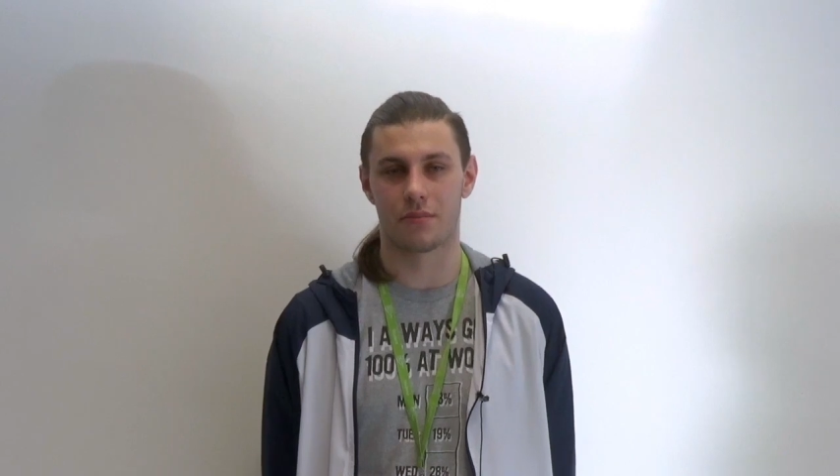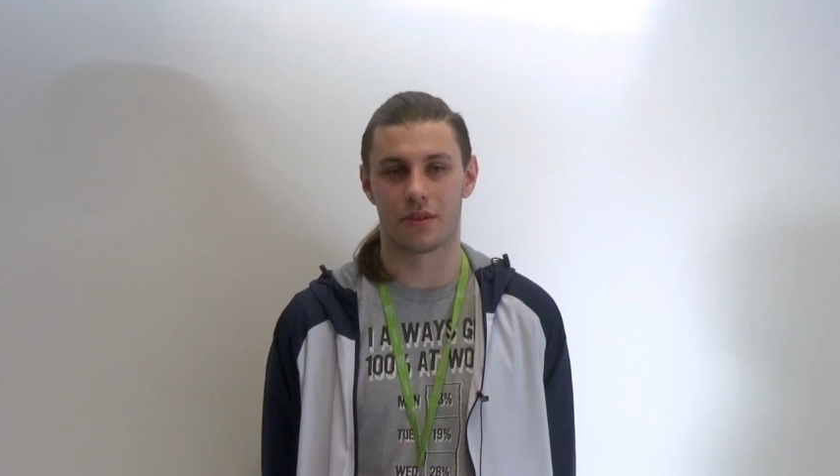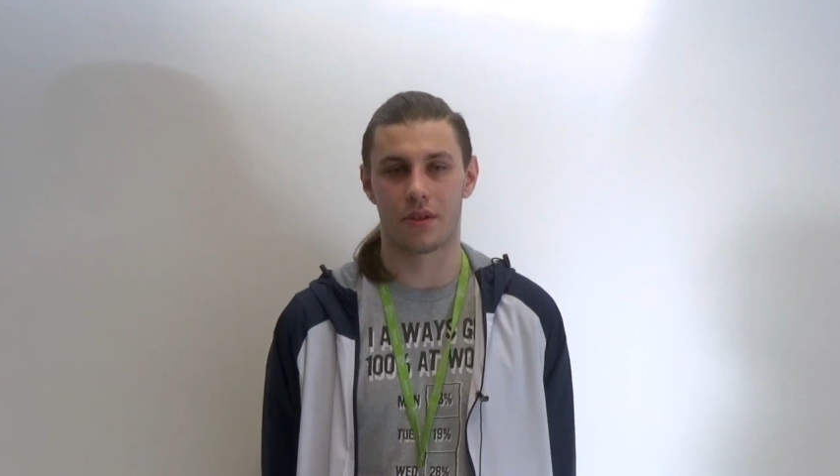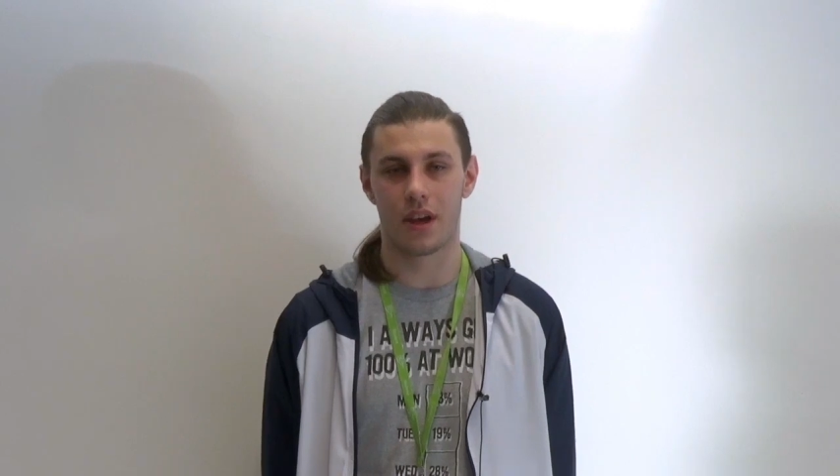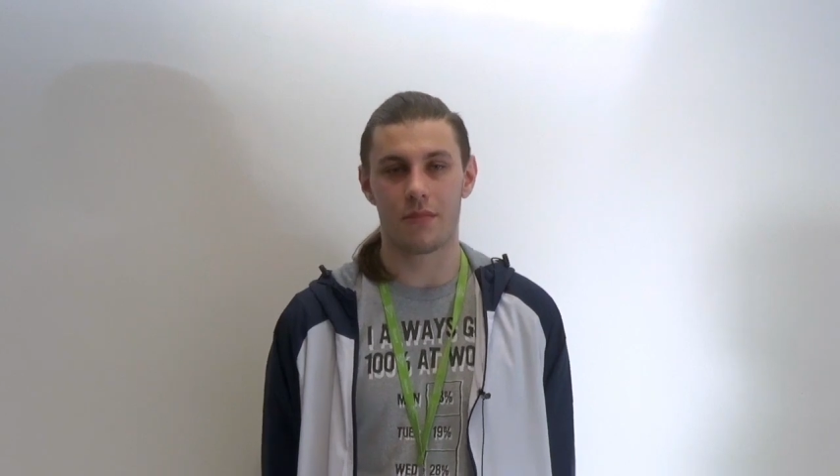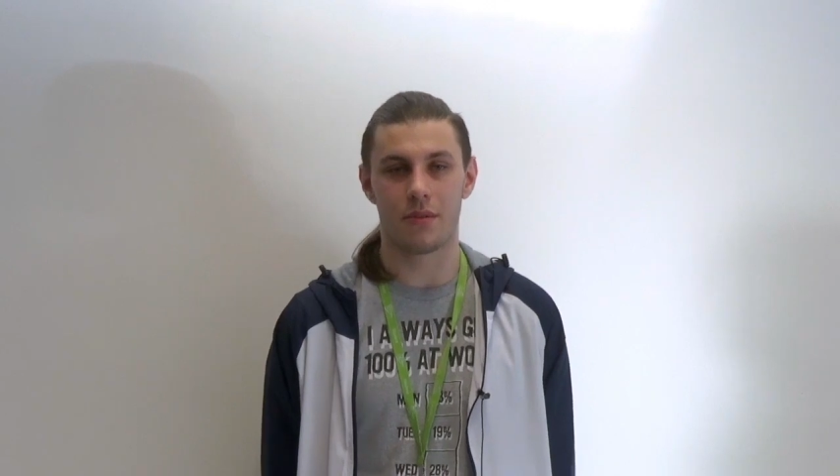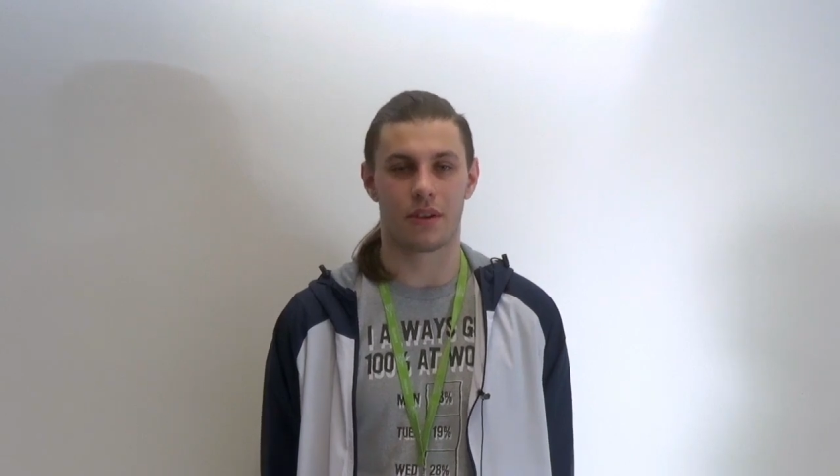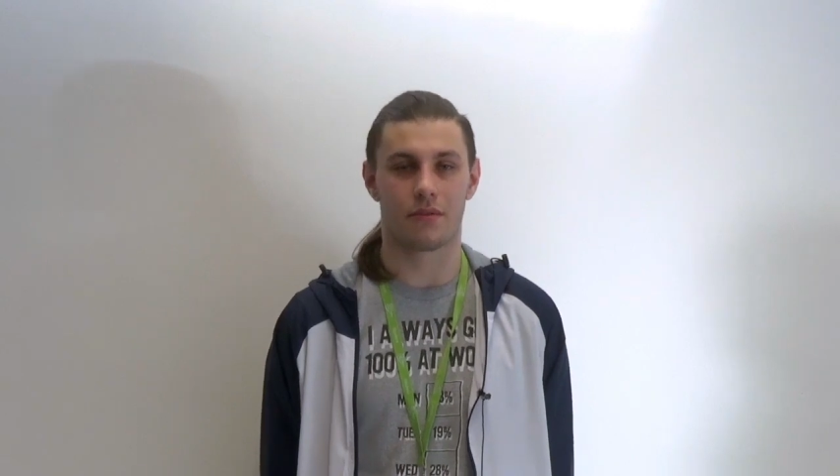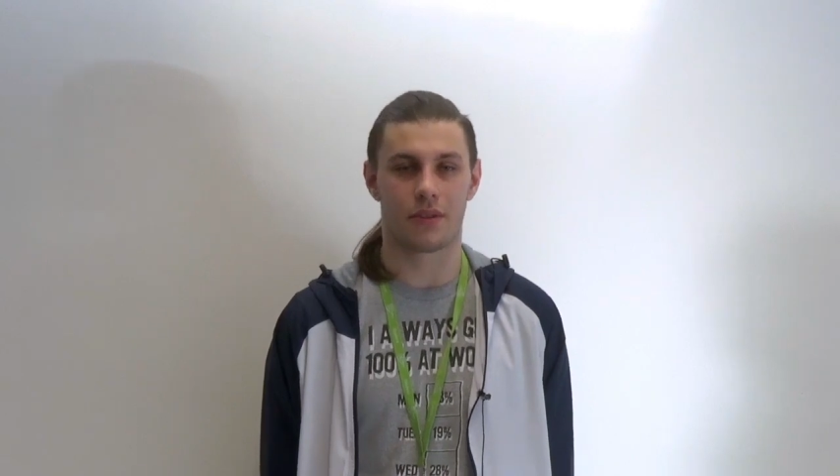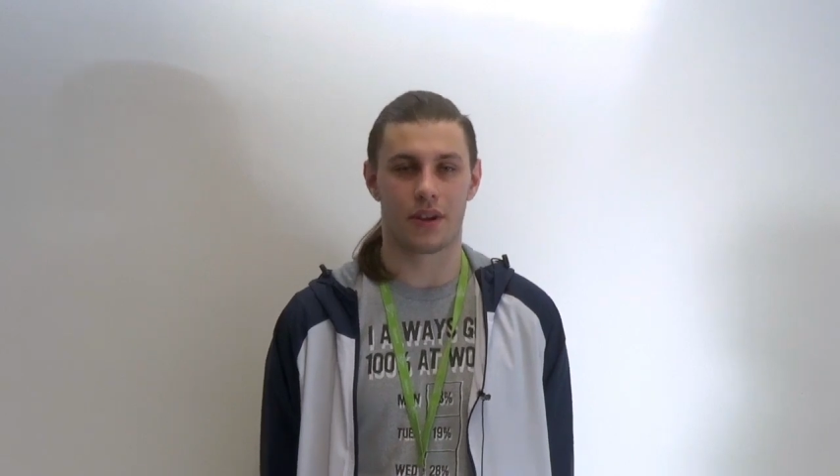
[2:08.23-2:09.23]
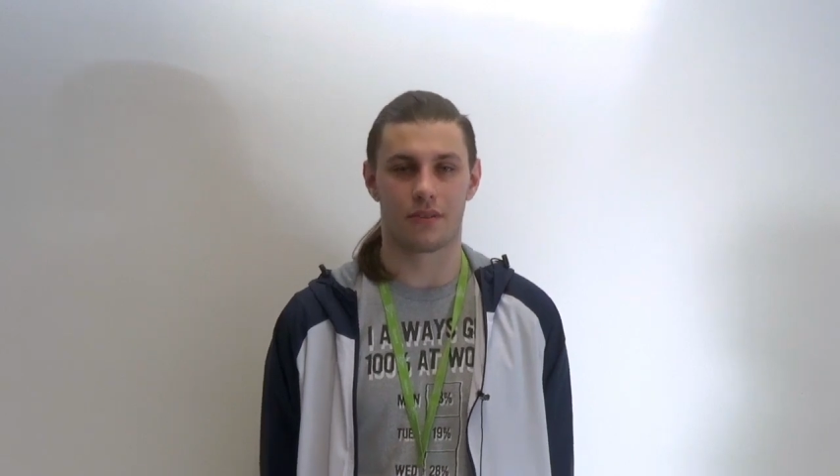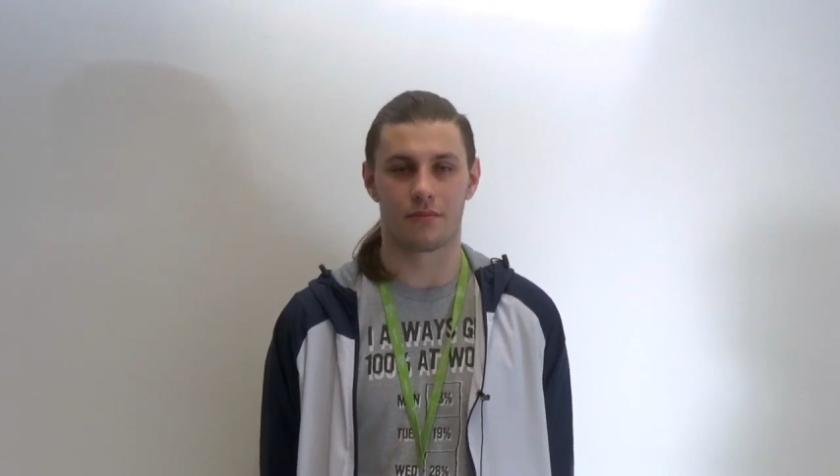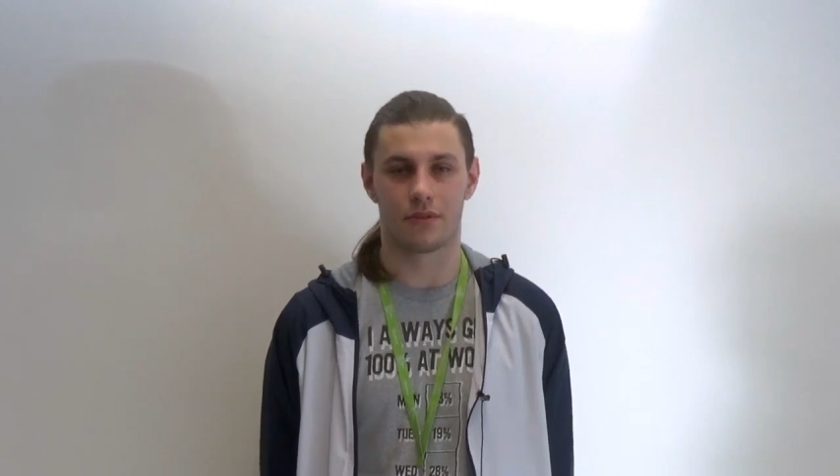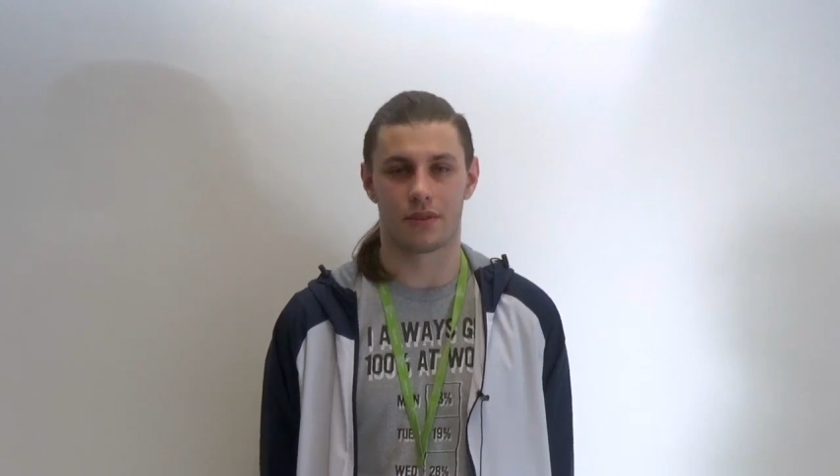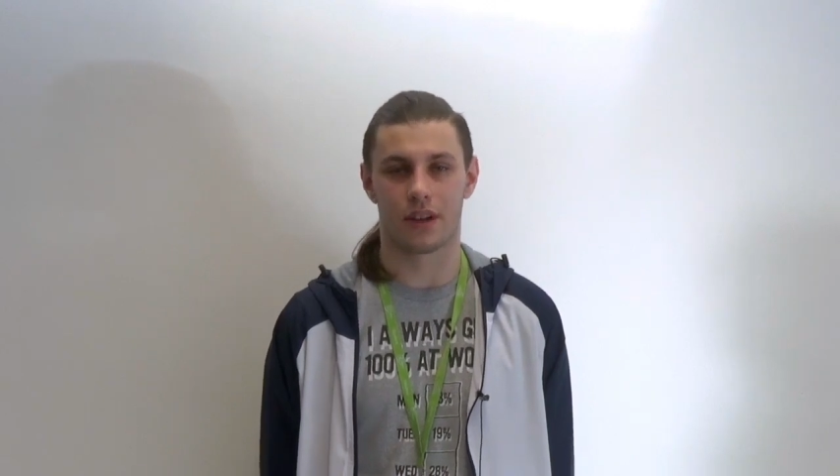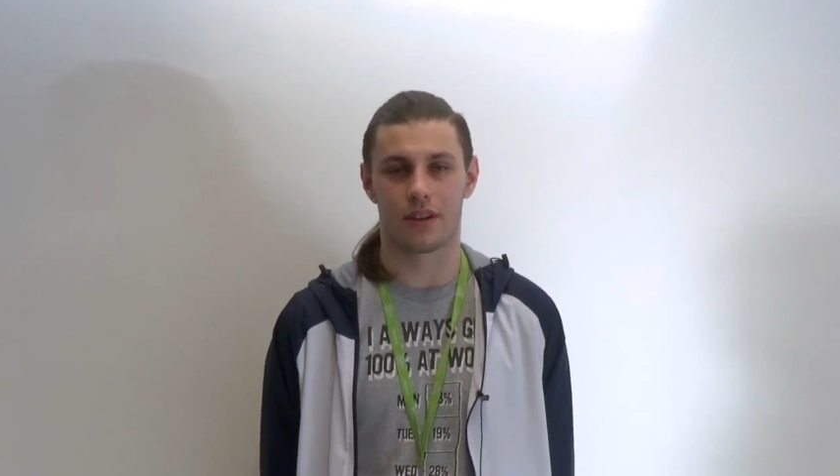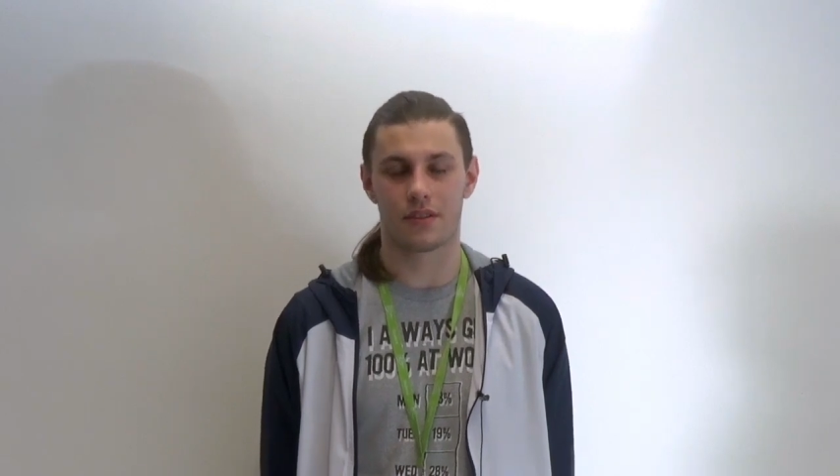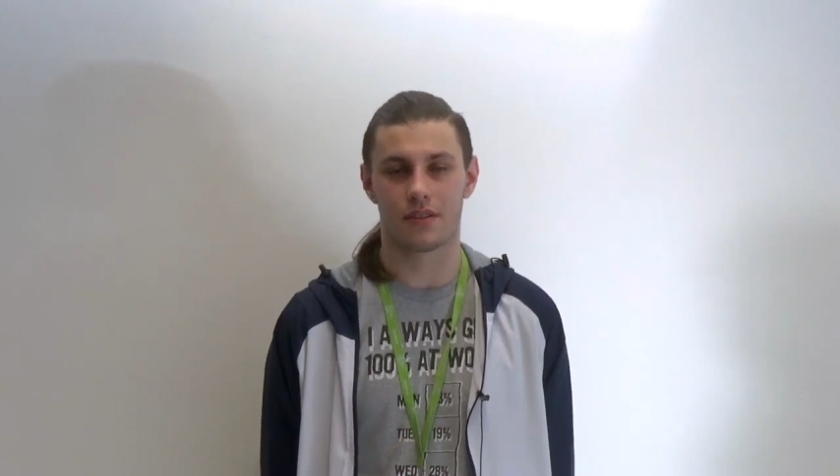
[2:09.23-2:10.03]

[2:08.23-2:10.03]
but being afraid of moving out,